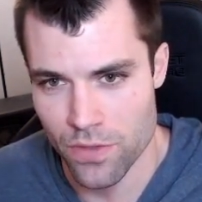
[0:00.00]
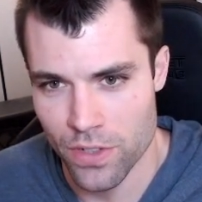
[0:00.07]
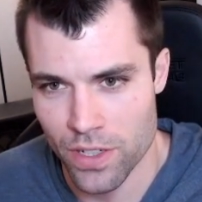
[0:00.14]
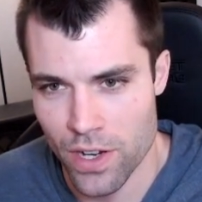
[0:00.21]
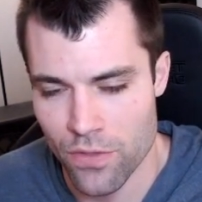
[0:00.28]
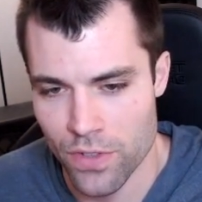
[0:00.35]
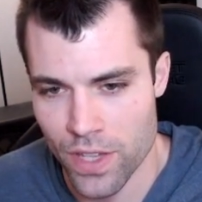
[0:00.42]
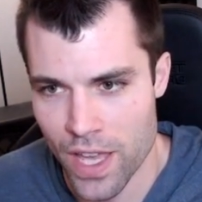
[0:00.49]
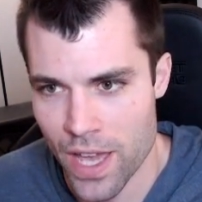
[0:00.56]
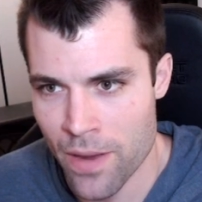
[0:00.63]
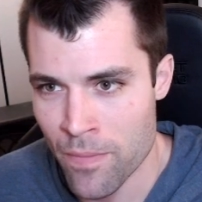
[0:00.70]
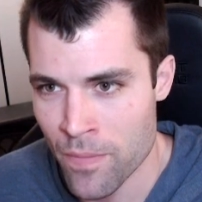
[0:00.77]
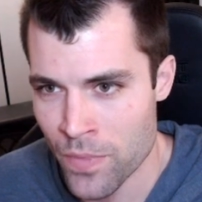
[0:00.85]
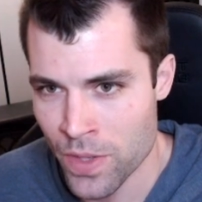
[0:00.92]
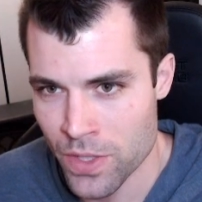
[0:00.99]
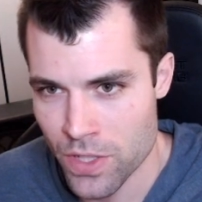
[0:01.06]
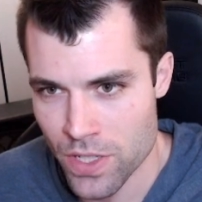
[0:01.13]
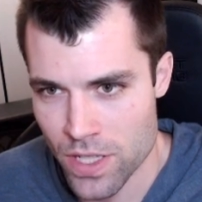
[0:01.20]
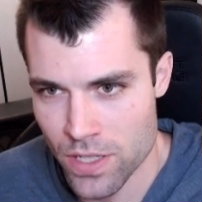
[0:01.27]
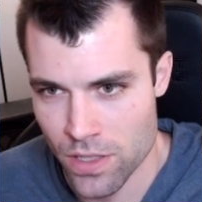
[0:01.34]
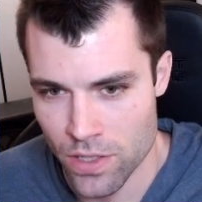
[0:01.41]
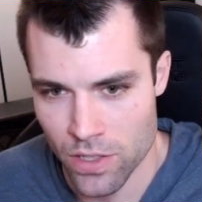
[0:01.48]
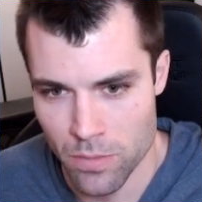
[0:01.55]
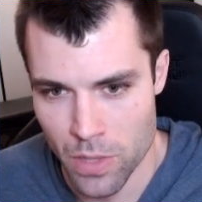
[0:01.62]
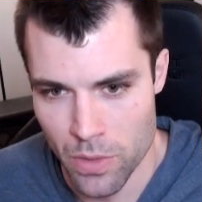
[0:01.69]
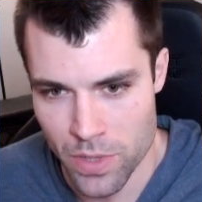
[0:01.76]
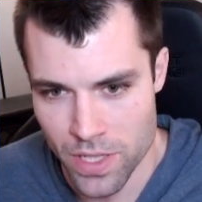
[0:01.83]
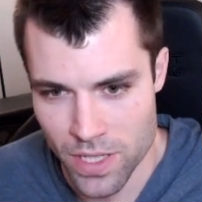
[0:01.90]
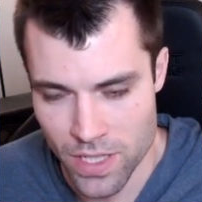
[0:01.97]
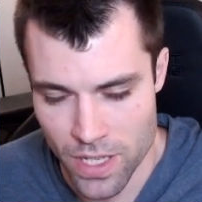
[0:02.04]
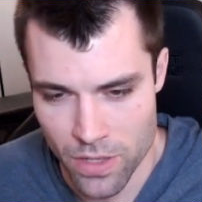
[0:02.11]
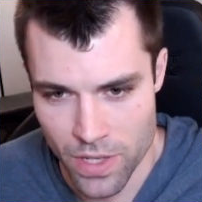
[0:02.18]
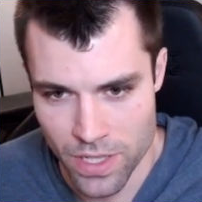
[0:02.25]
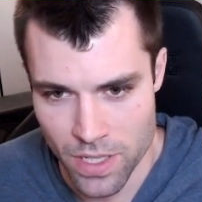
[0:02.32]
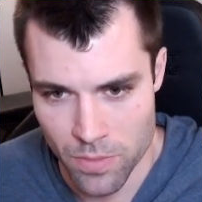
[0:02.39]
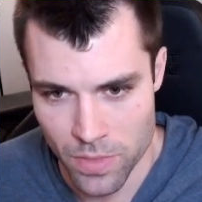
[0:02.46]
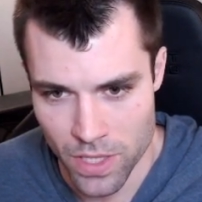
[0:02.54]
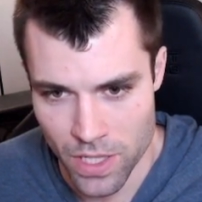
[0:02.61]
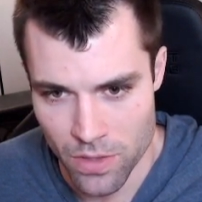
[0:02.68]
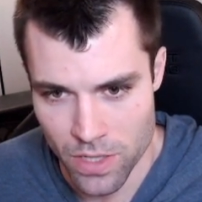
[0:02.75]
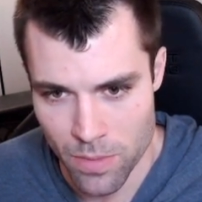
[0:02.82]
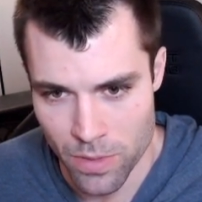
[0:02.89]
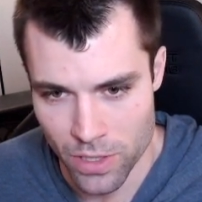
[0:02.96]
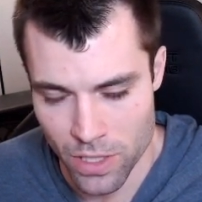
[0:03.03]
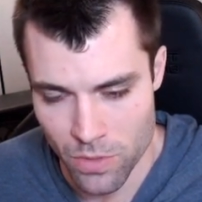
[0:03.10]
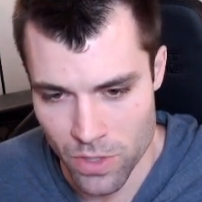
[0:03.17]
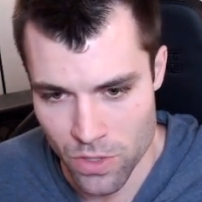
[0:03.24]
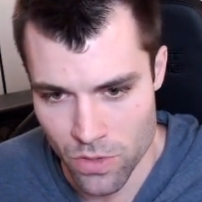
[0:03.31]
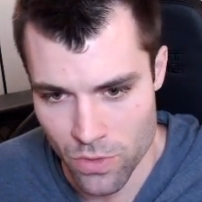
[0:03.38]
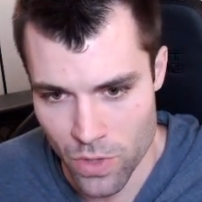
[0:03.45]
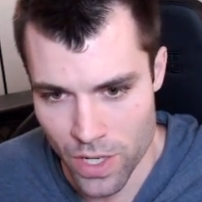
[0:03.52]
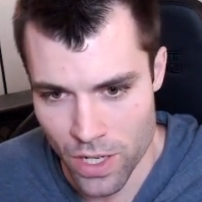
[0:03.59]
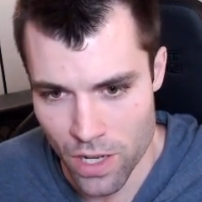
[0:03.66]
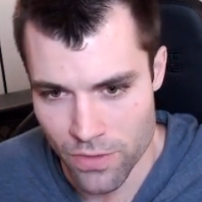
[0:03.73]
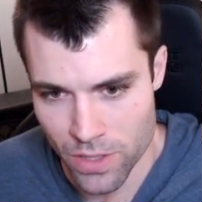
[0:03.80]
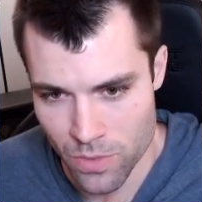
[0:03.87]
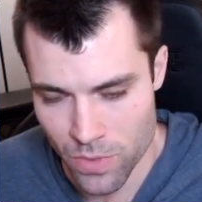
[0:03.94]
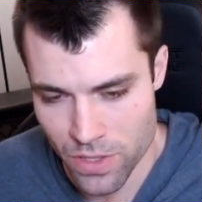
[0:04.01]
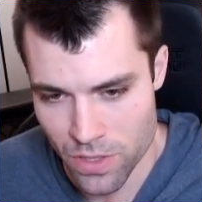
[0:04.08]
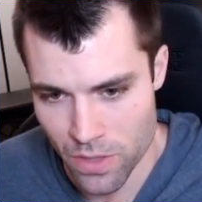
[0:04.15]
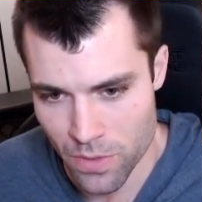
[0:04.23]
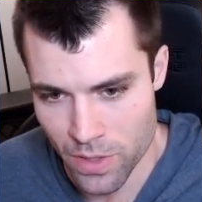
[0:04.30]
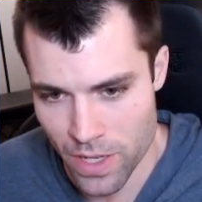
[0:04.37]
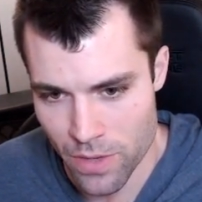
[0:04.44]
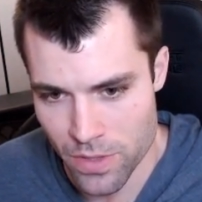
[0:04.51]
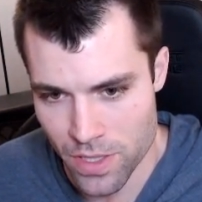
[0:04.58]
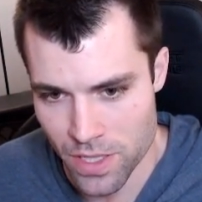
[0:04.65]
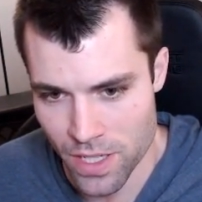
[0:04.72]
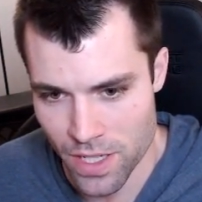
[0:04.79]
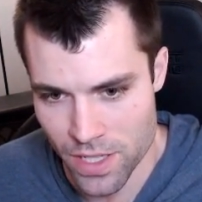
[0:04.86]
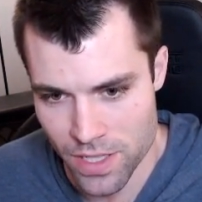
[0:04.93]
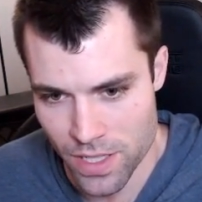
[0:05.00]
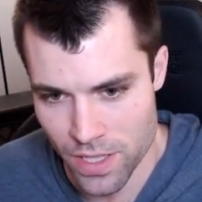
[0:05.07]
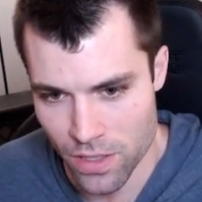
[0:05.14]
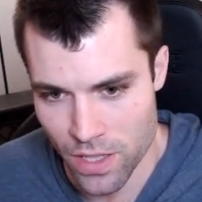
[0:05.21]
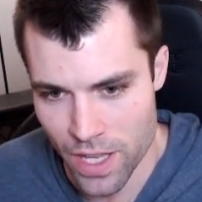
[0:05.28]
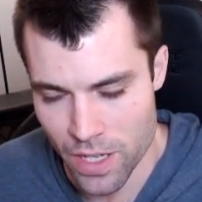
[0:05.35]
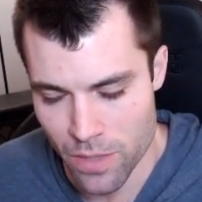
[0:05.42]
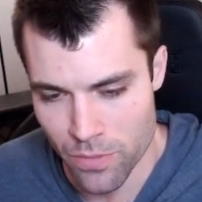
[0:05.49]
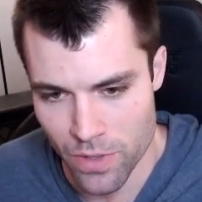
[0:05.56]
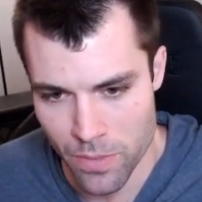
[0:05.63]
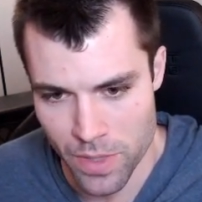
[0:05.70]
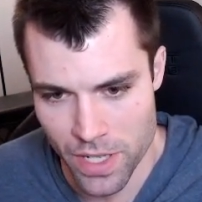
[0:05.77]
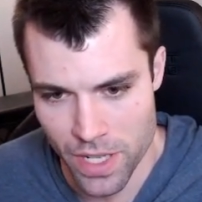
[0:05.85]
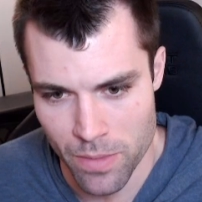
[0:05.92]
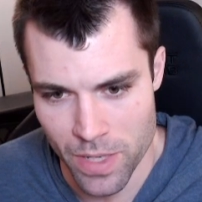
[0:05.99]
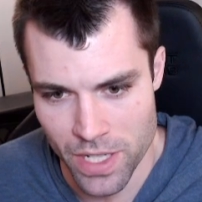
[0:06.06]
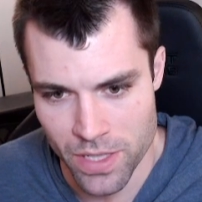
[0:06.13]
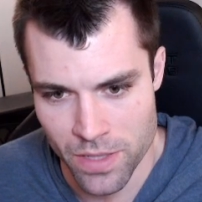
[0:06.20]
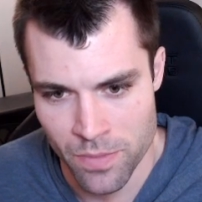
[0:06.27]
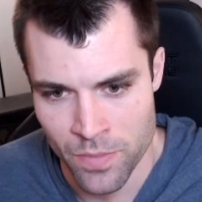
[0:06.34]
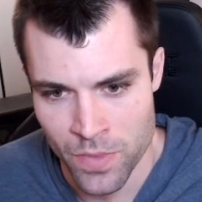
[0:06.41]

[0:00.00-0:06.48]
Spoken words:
route for that, just as a little bonus, because I know that's something that you typically would do quite often with server routes, is to get a single item from the database.